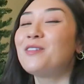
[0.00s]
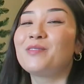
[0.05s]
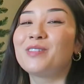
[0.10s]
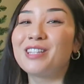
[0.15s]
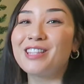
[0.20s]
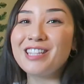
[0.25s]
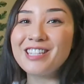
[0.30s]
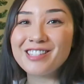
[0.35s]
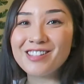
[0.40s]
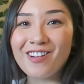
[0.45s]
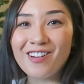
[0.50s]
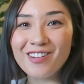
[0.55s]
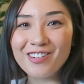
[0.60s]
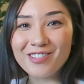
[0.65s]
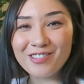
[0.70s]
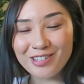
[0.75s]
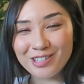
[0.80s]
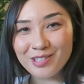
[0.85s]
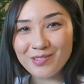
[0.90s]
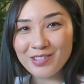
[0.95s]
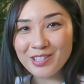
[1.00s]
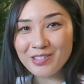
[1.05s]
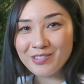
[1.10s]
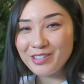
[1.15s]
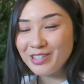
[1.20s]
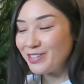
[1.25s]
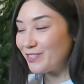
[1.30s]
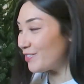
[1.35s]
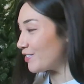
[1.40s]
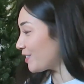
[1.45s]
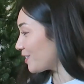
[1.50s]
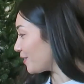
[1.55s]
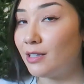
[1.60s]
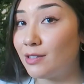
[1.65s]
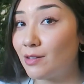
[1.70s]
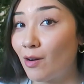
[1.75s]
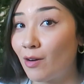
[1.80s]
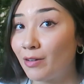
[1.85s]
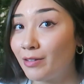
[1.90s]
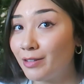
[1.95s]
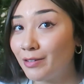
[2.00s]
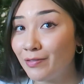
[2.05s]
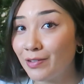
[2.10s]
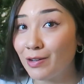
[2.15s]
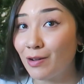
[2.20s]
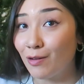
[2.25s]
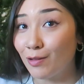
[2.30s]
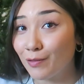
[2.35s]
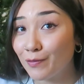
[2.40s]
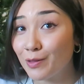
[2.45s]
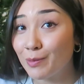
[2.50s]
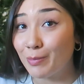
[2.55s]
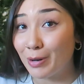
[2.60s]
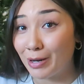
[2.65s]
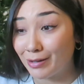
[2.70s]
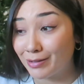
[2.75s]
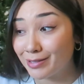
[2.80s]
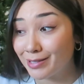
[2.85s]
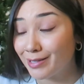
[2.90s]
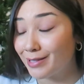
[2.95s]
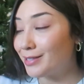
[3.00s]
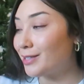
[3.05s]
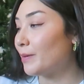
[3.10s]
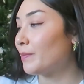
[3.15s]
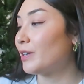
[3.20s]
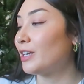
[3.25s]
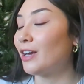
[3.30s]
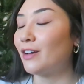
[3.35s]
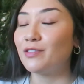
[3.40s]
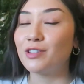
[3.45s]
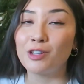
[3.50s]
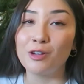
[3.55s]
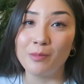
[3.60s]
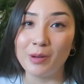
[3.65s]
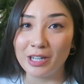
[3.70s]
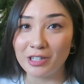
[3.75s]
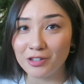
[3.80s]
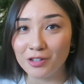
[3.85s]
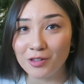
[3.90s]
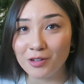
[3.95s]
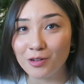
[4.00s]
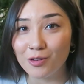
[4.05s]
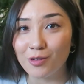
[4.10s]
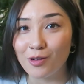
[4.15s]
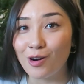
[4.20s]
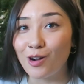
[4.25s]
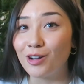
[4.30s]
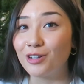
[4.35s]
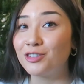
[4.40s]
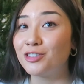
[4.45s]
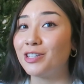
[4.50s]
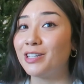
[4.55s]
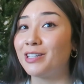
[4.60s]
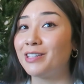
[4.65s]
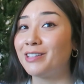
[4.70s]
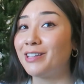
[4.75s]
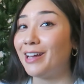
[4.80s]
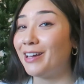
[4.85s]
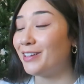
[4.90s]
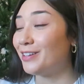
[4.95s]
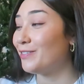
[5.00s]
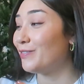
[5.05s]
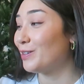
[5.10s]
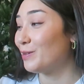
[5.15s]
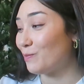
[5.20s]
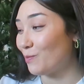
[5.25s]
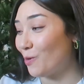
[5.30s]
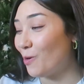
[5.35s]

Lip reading: but these are Christmas wreaths. These aren't even all of the boxes. I'm gonna have to go back to the garage and get even